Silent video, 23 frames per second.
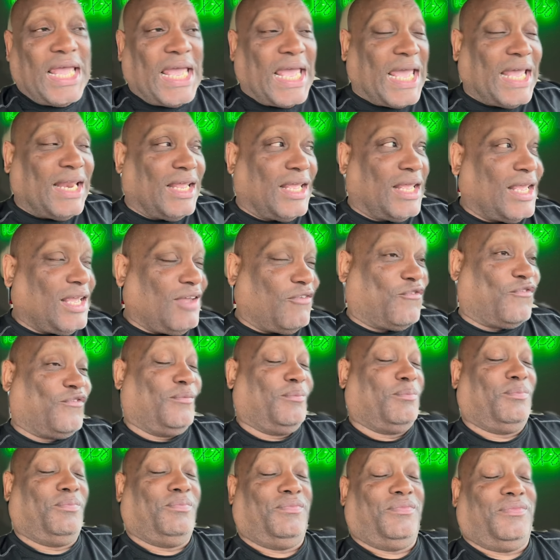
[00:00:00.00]
And if
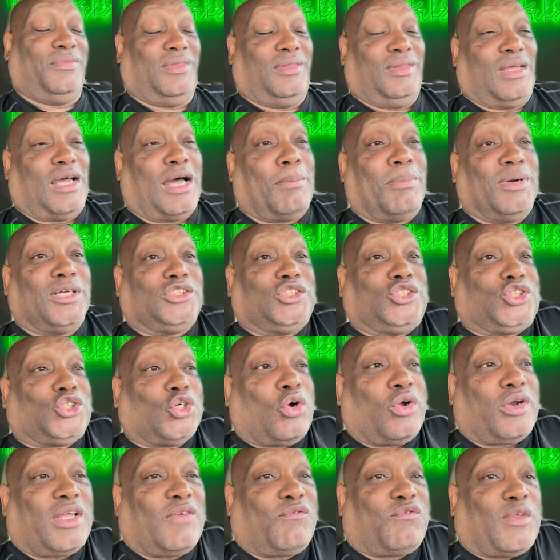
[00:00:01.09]
a
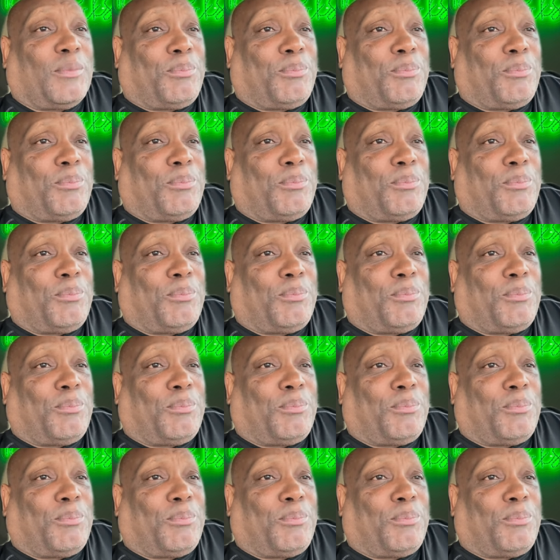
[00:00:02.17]
majority of